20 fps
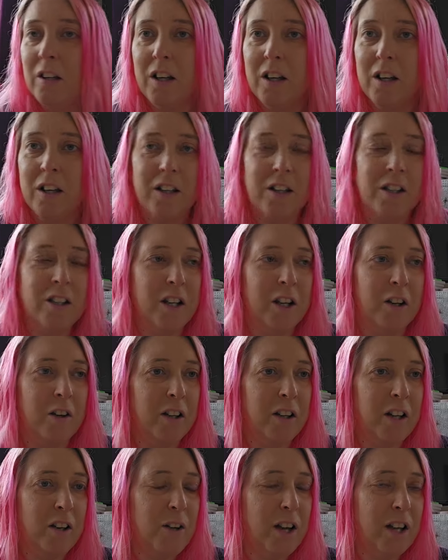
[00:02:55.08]
You know,
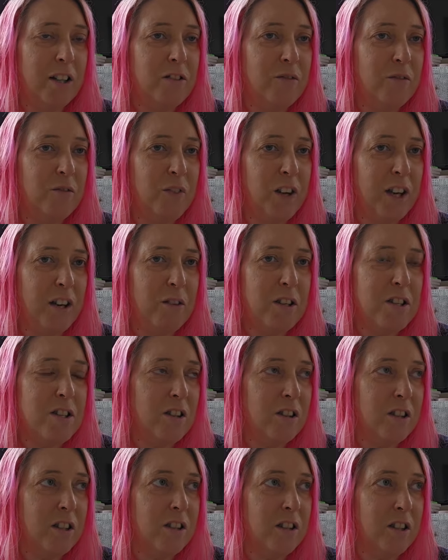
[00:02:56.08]
and I've had various
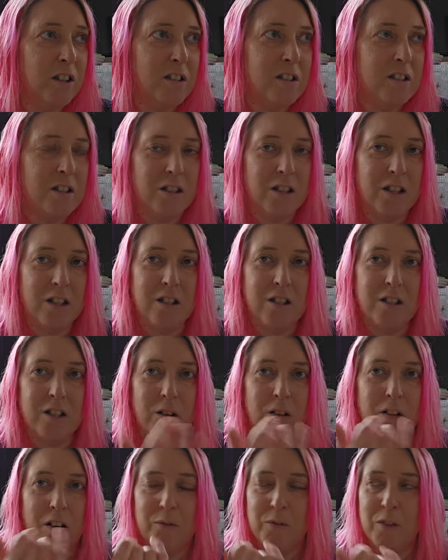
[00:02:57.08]
other things that needed
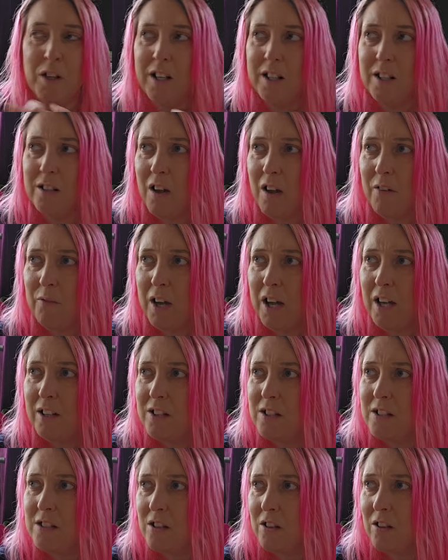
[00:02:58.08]
doing. I've had
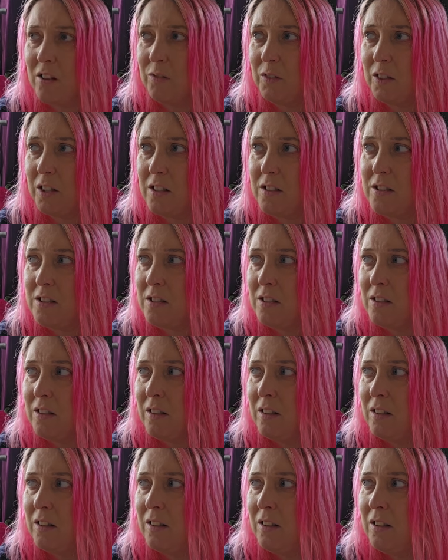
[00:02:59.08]
it serviced.
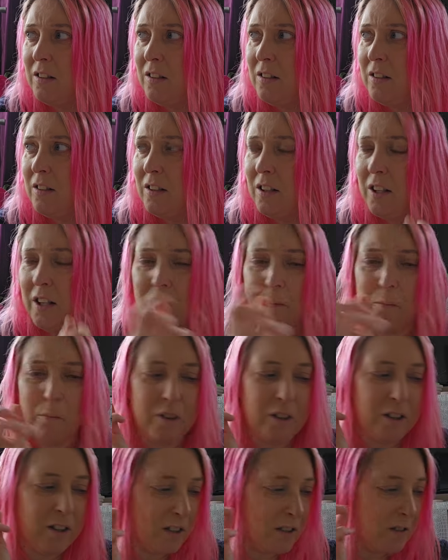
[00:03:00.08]
Oh,
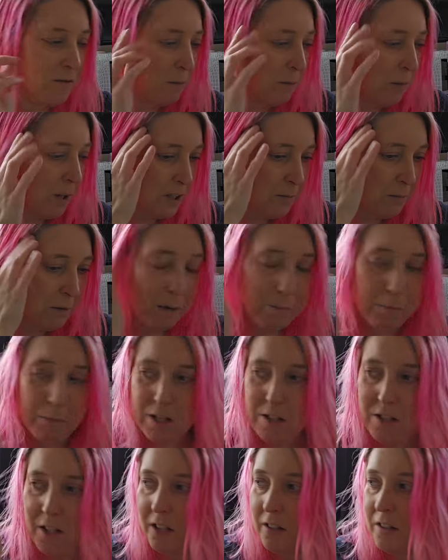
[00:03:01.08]
that reminds me, I
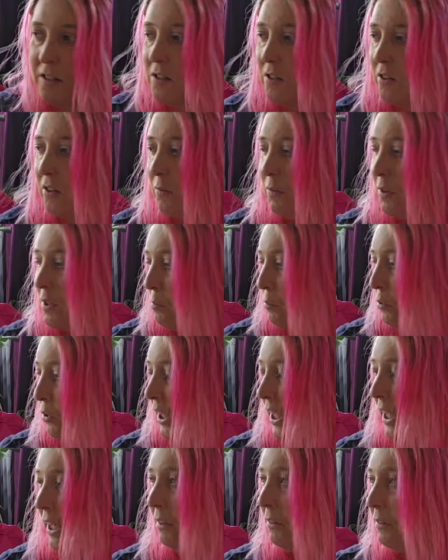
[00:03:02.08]
must get the service book
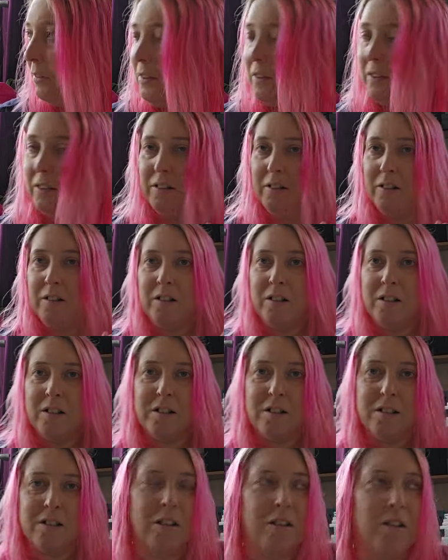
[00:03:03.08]
out
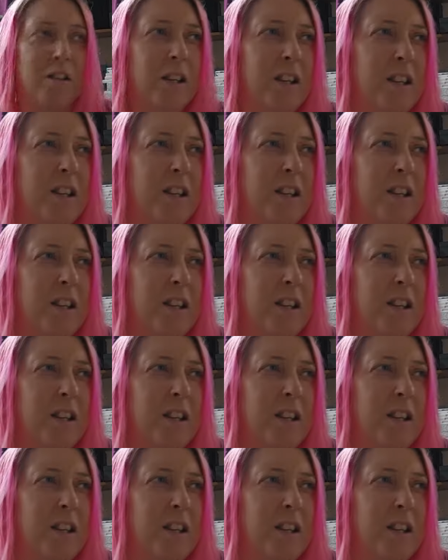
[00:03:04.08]
so that he